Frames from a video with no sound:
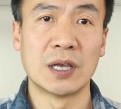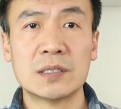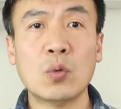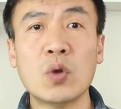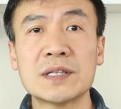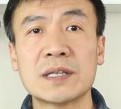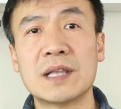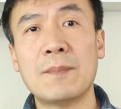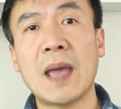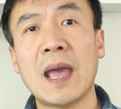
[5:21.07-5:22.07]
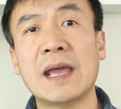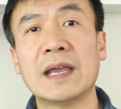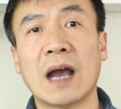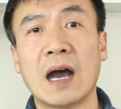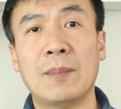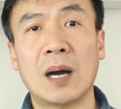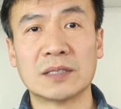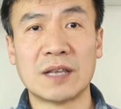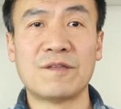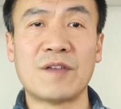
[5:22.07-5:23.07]
There was a debate
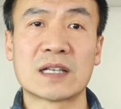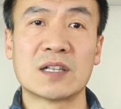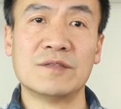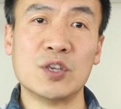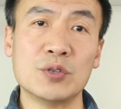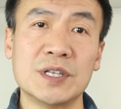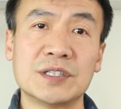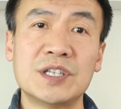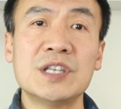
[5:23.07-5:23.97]
about the effects of using